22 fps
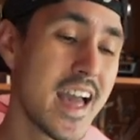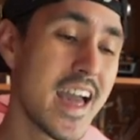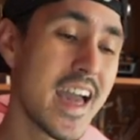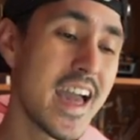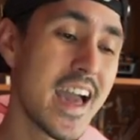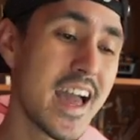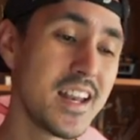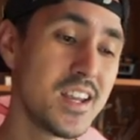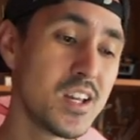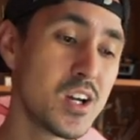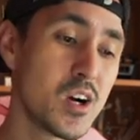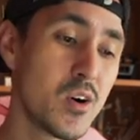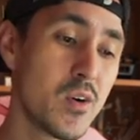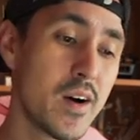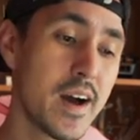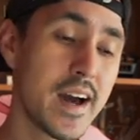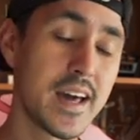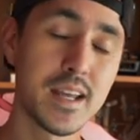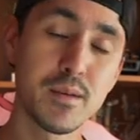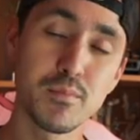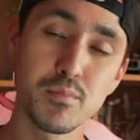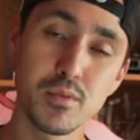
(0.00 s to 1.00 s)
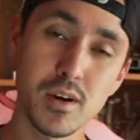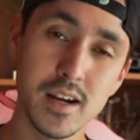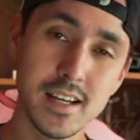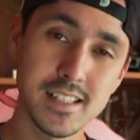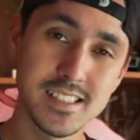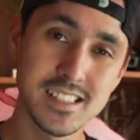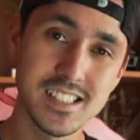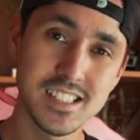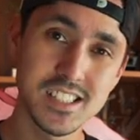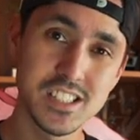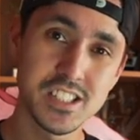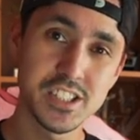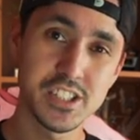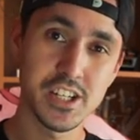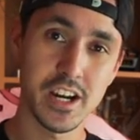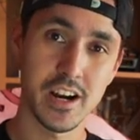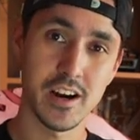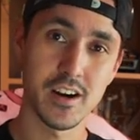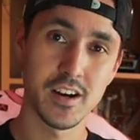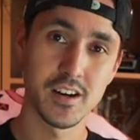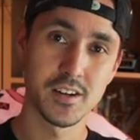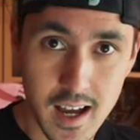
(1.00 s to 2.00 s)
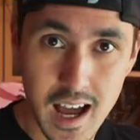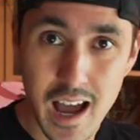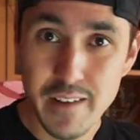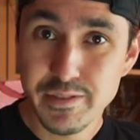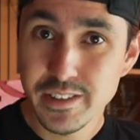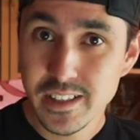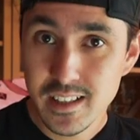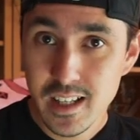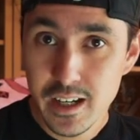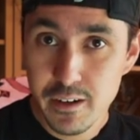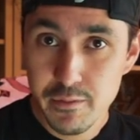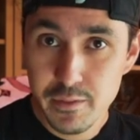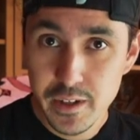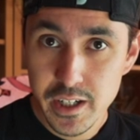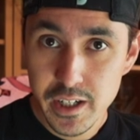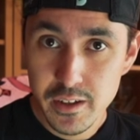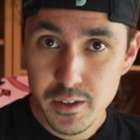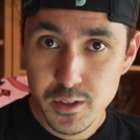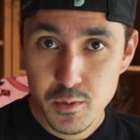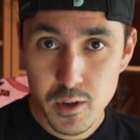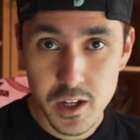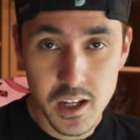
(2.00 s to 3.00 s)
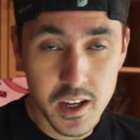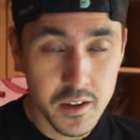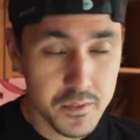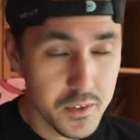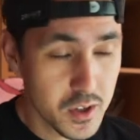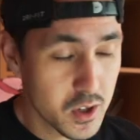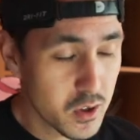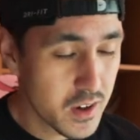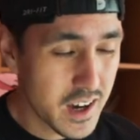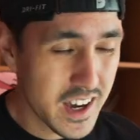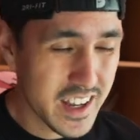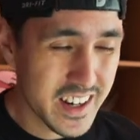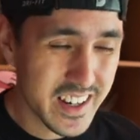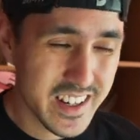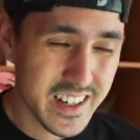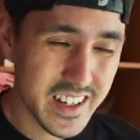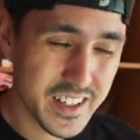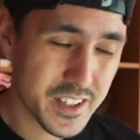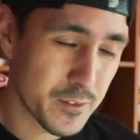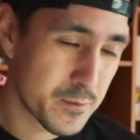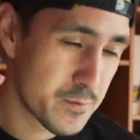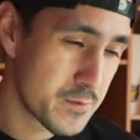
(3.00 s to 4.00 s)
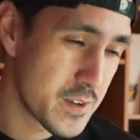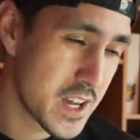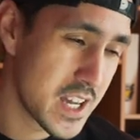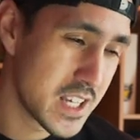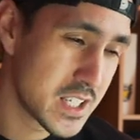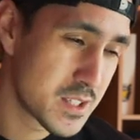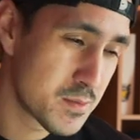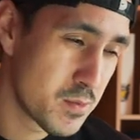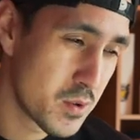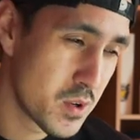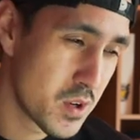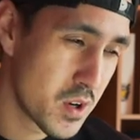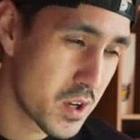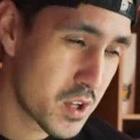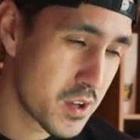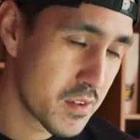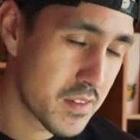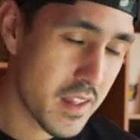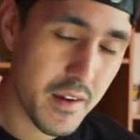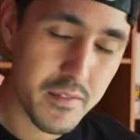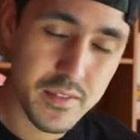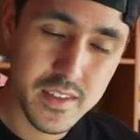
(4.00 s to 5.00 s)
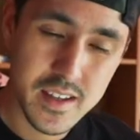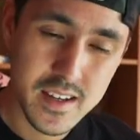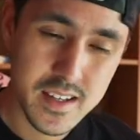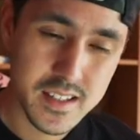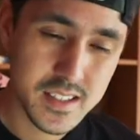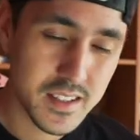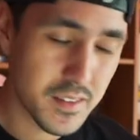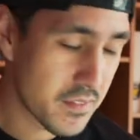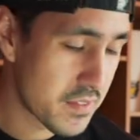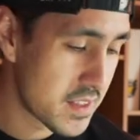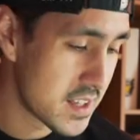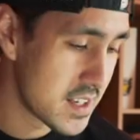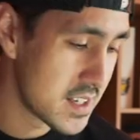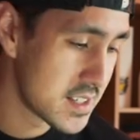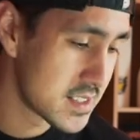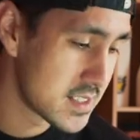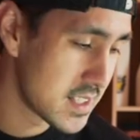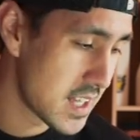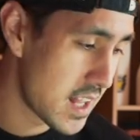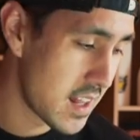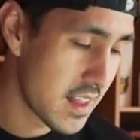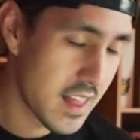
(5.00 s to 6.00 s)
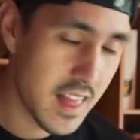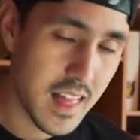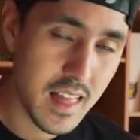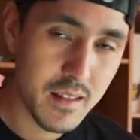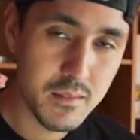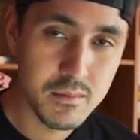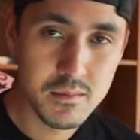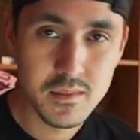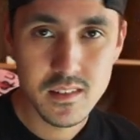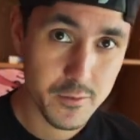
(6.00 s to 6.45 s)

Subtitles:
and you go ahead and press share. I've seen a lot of videos where you have to go ahead and connect your Facebook, you have to have this, you have this, la la.